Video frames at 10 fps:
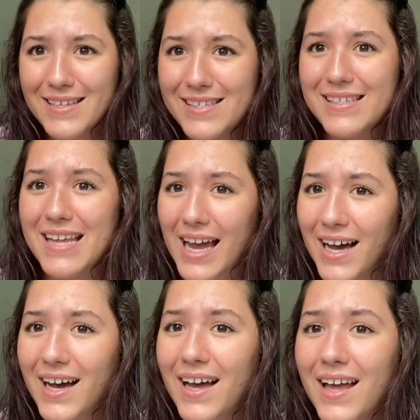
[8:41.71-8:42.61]

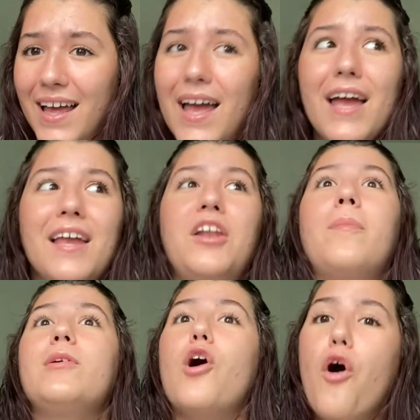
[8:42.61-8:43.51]
Zendaya cannot
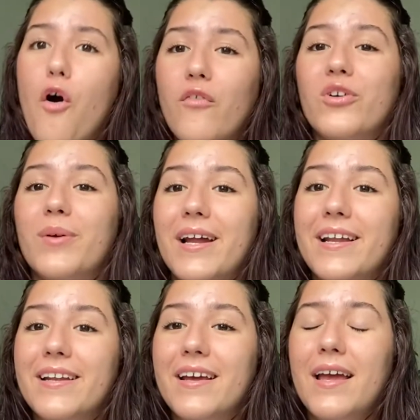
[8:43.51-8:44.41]
be
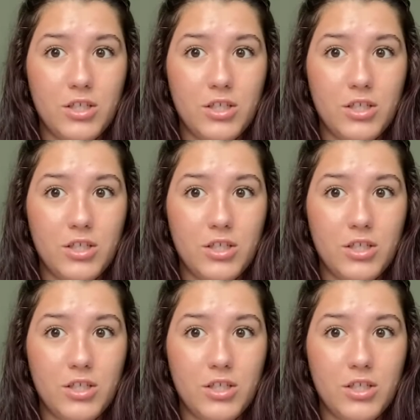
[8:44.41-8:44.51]
overrated.